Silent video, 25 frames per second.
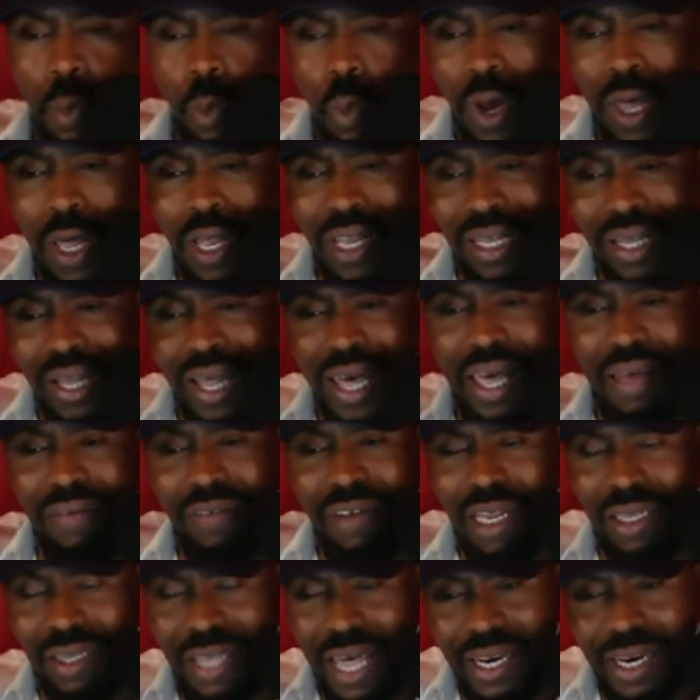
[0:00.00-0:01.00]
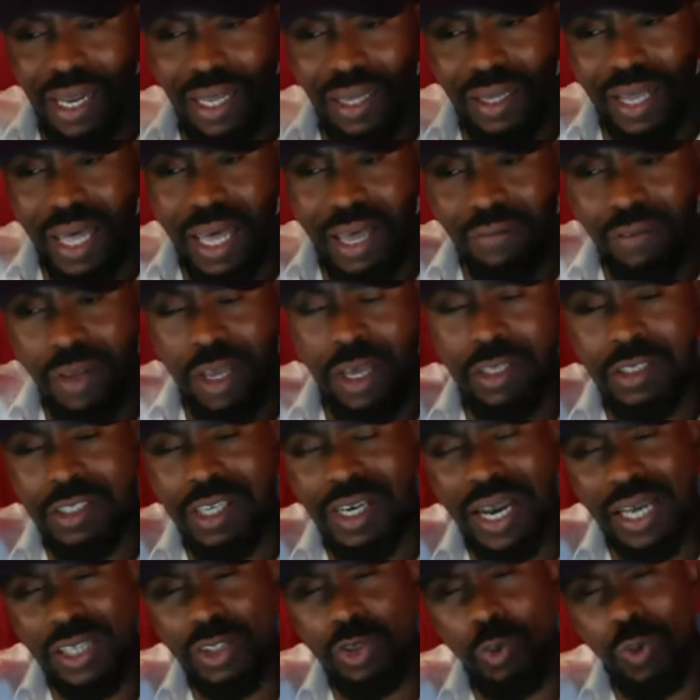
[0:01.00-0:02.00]
li- live, let her live. See,
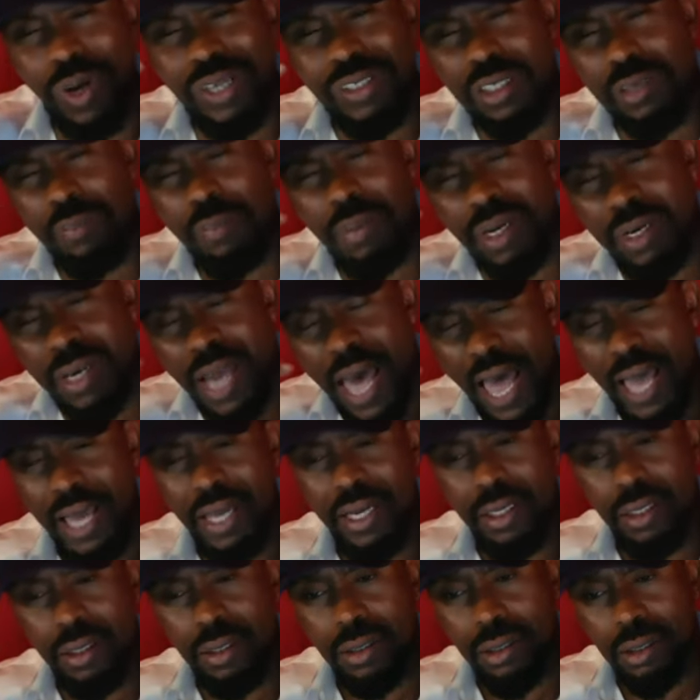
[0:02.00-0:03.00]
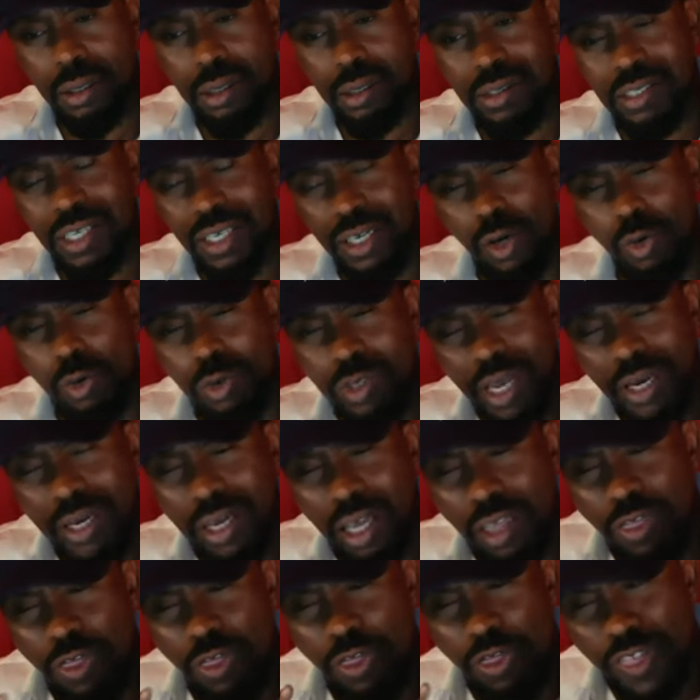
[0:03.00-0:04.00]
there's wisdom in that to those that
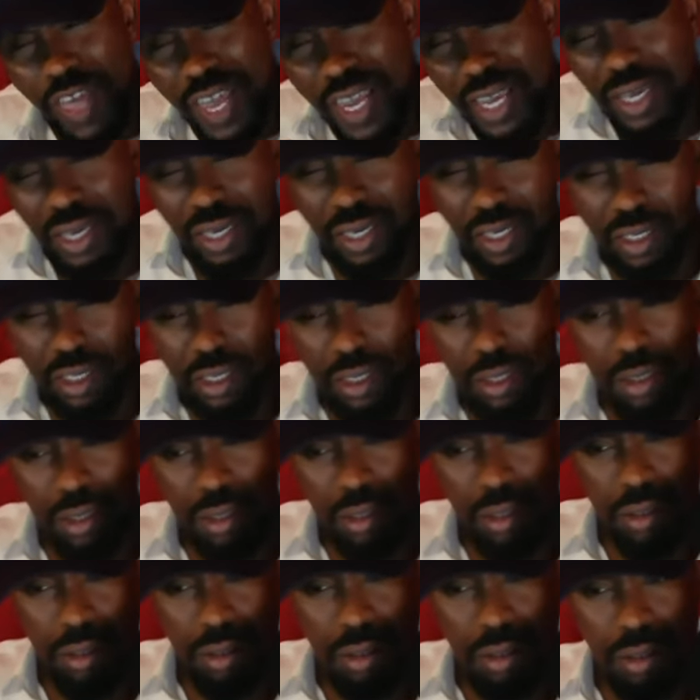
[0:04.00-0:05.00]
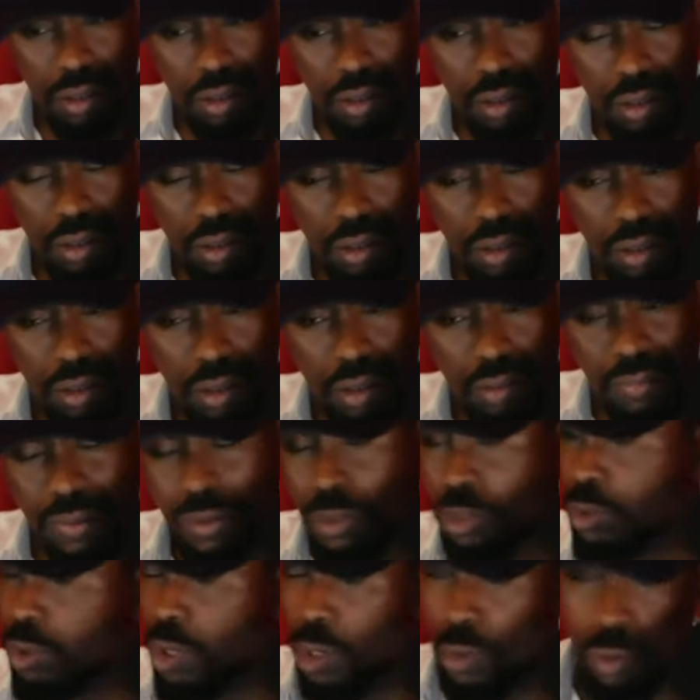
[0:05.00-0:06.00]
could think.
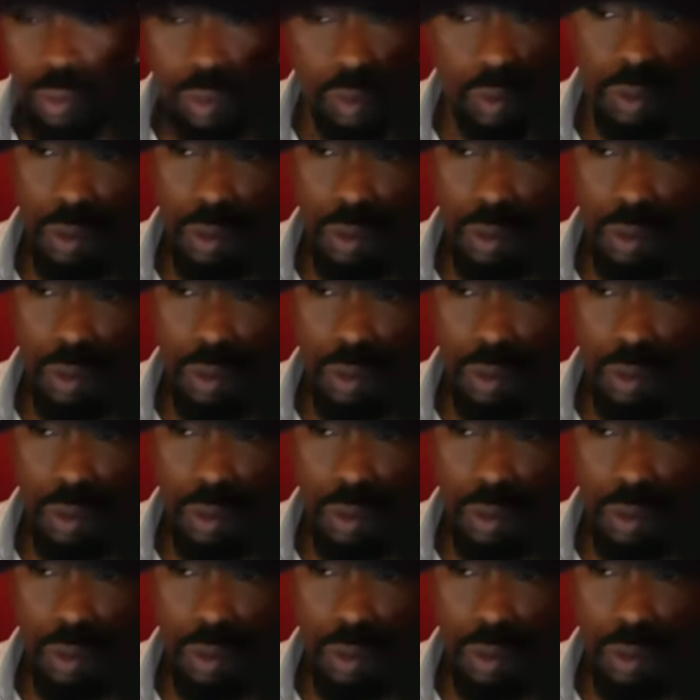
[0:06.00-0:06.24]
But you don't